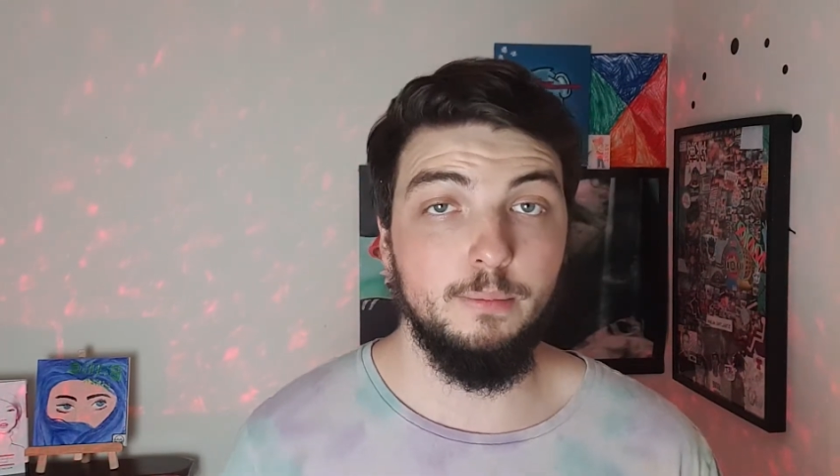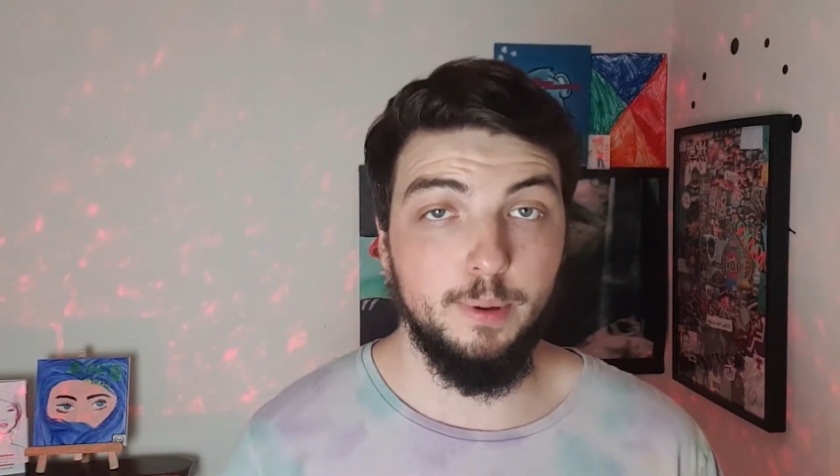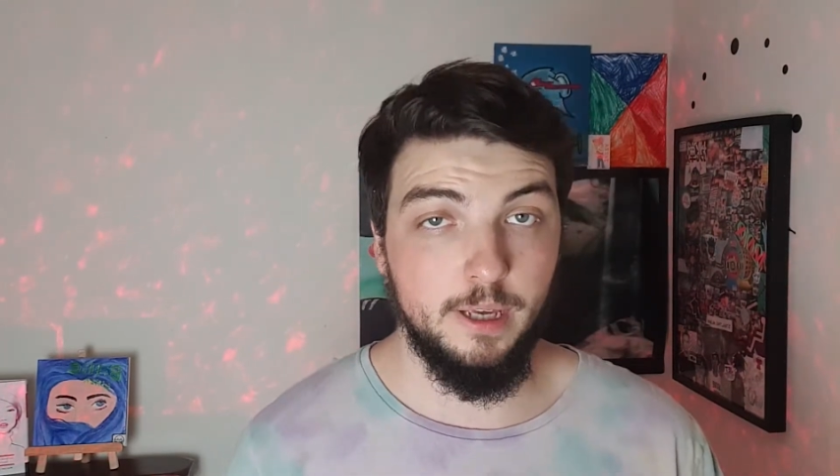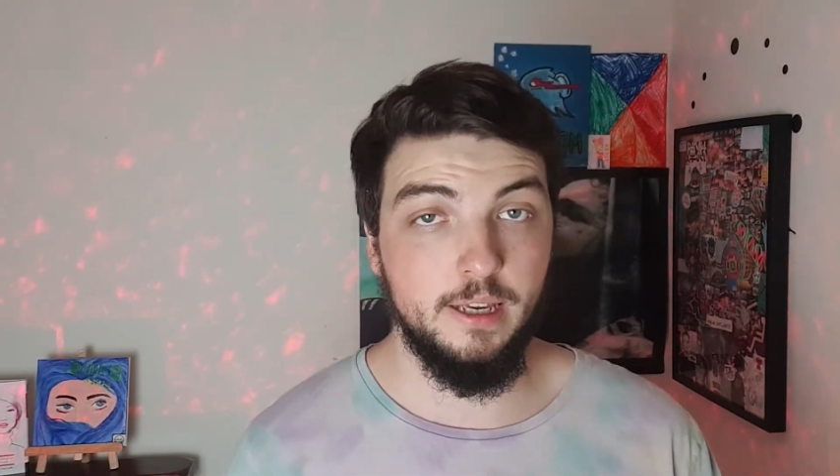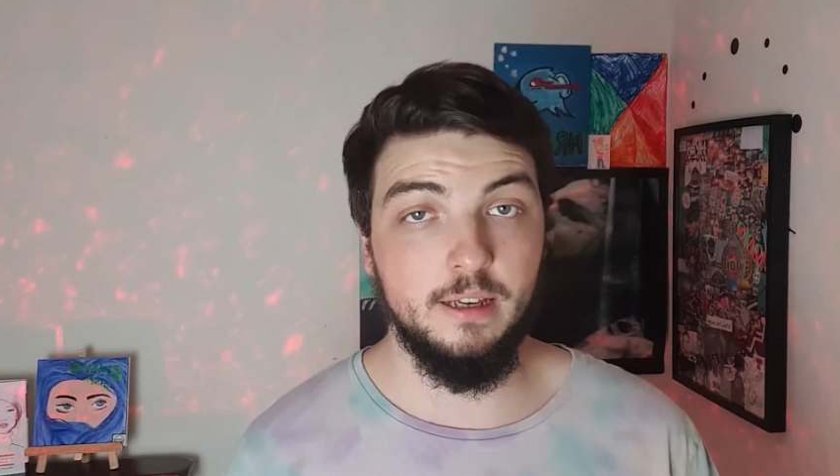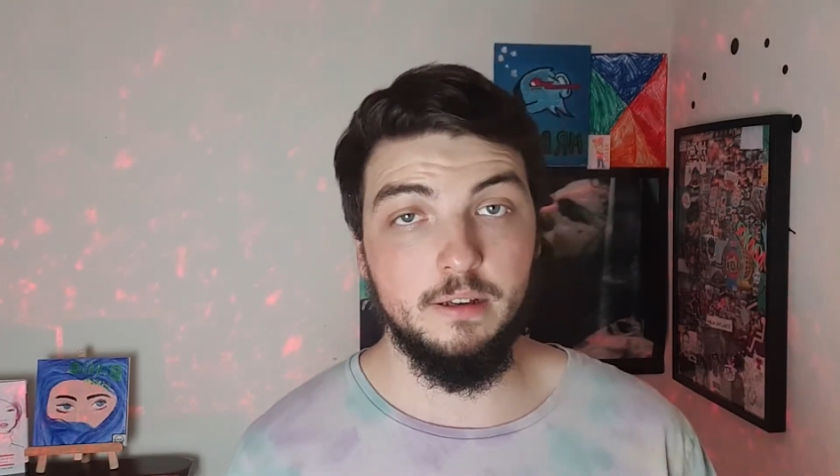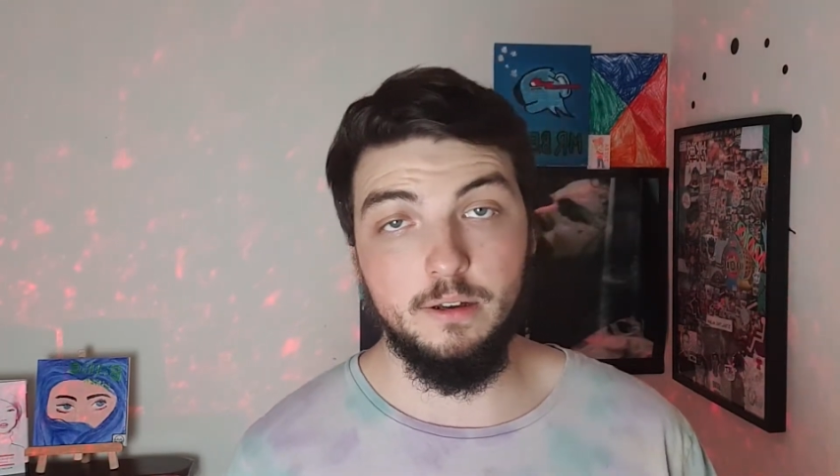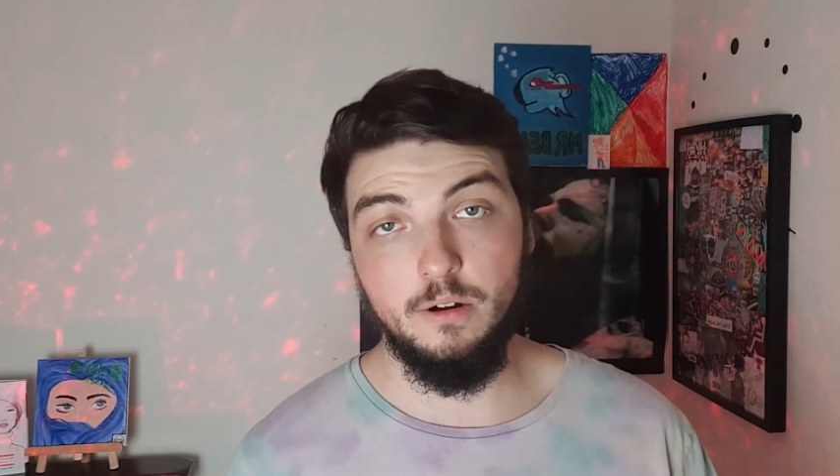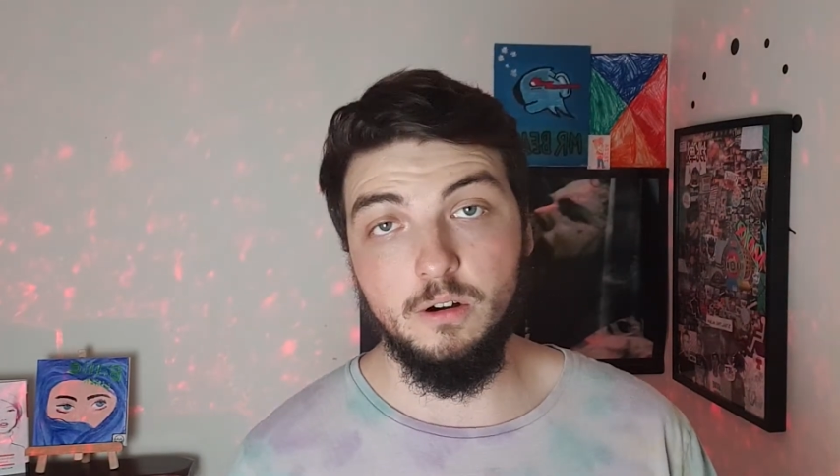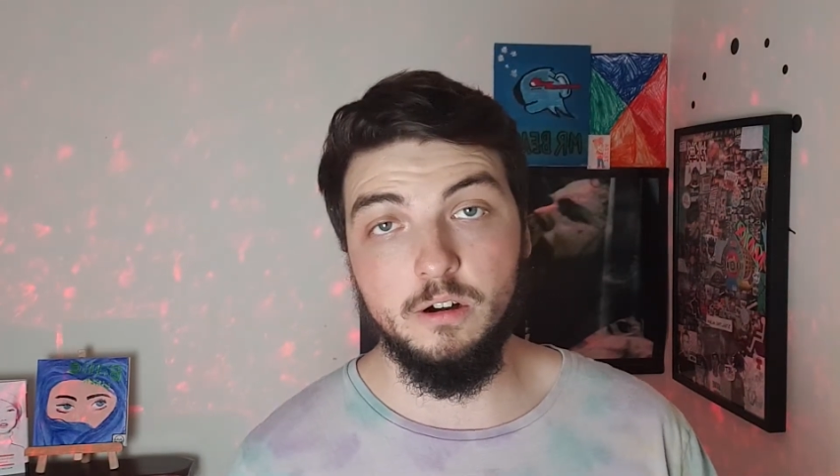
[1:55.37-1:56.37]
pink,
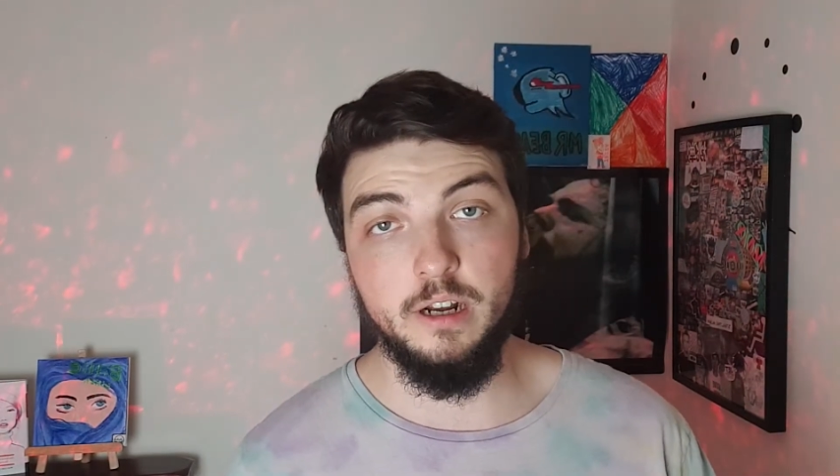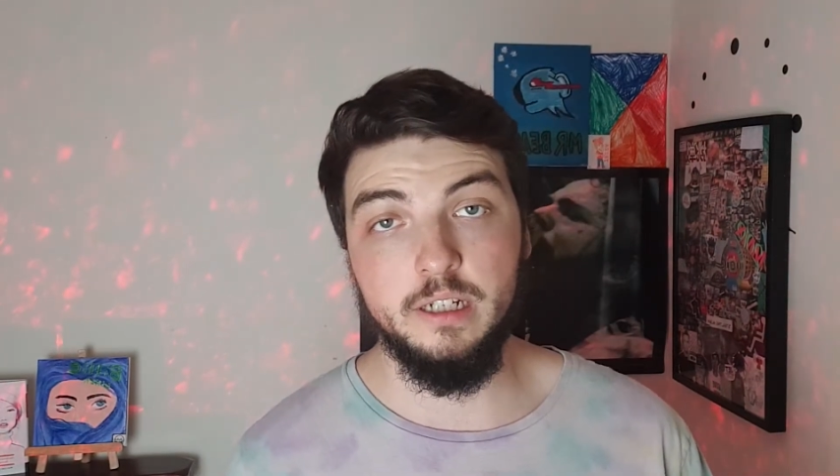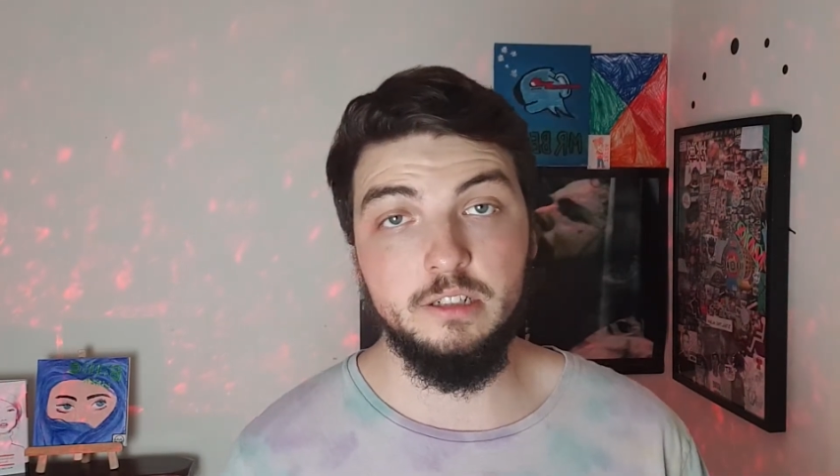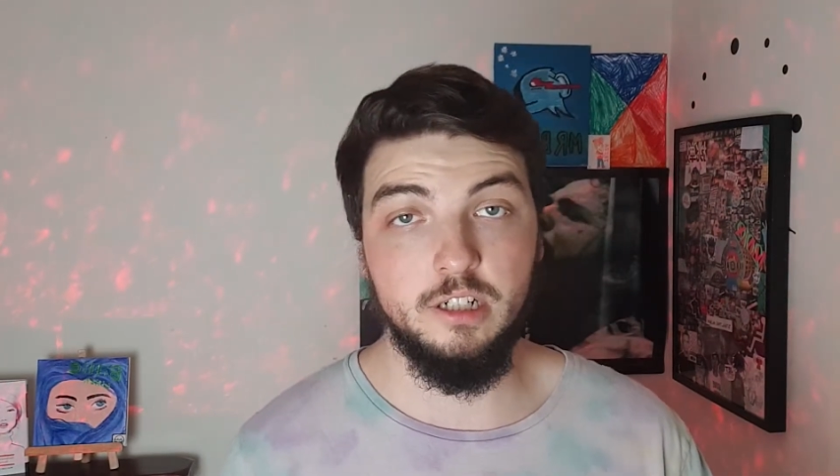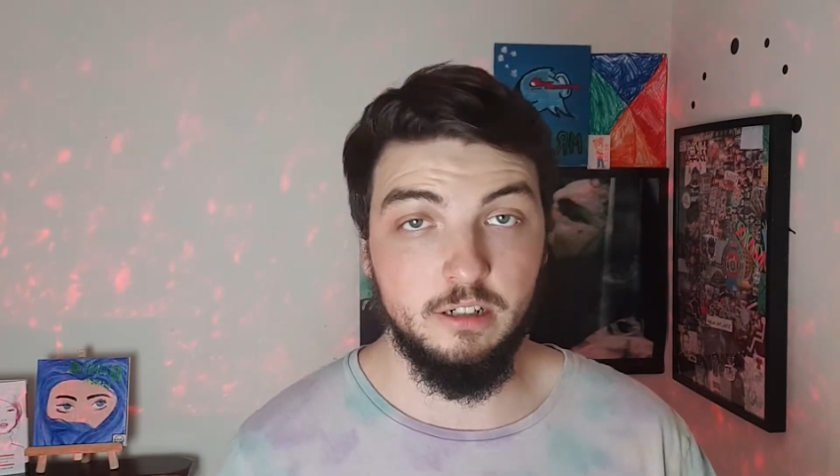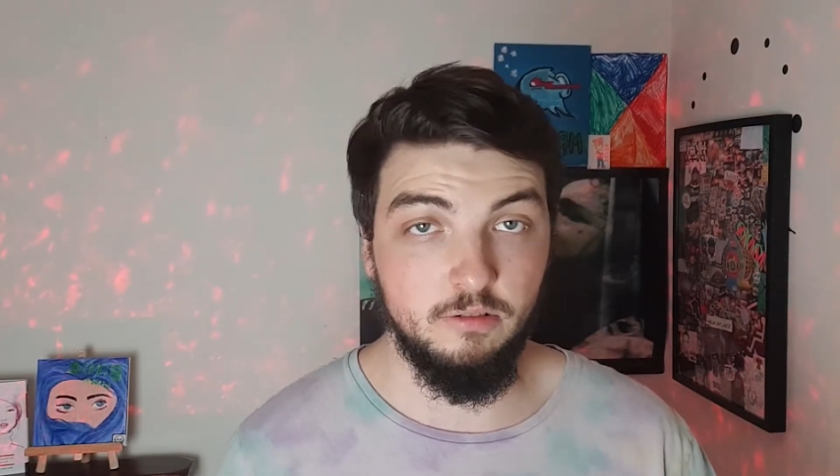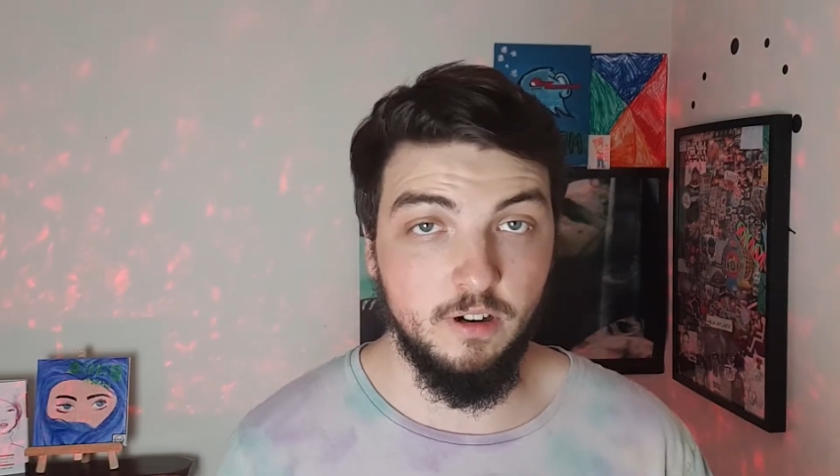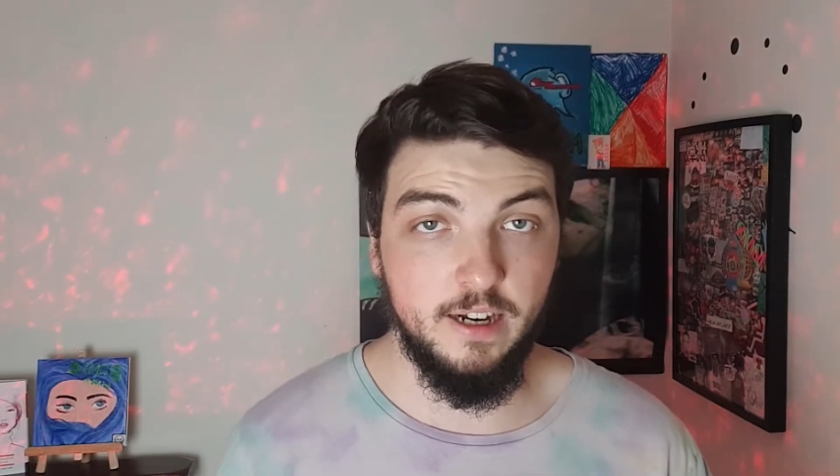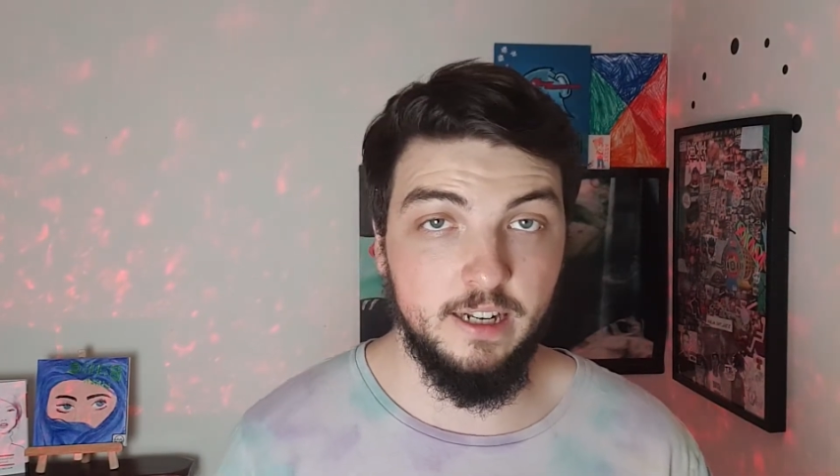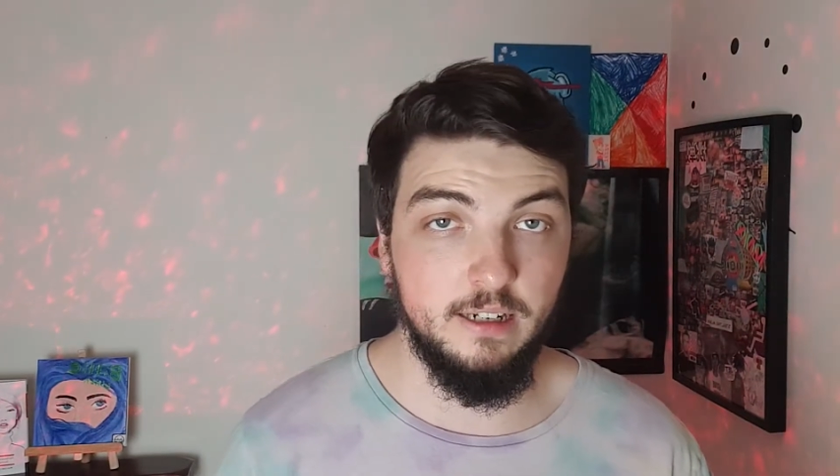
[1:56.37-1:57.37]
orange, and
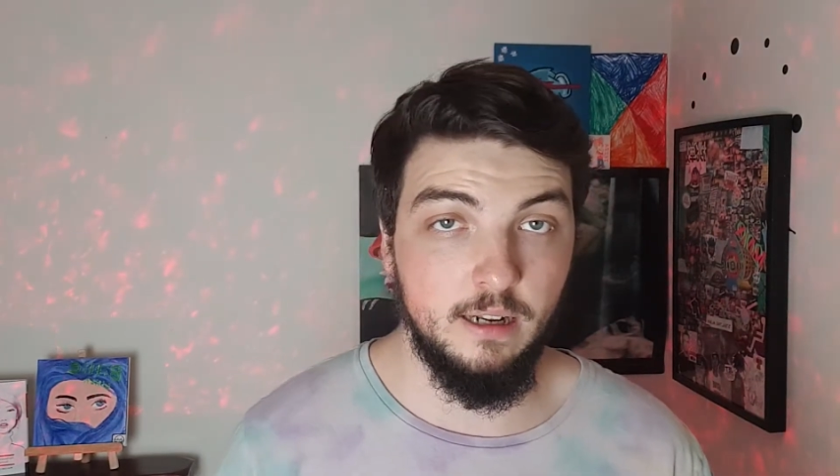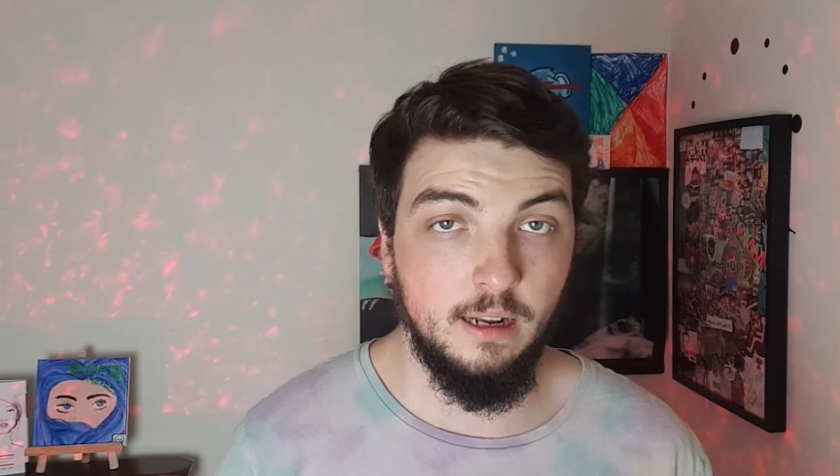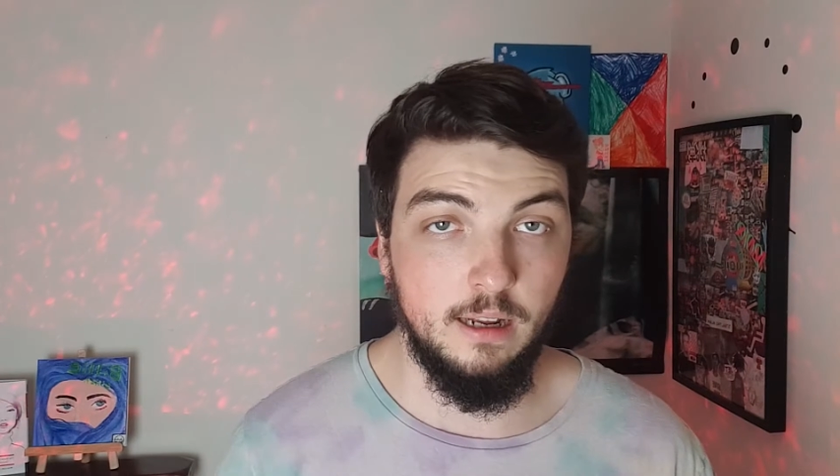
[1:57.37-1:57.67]
green.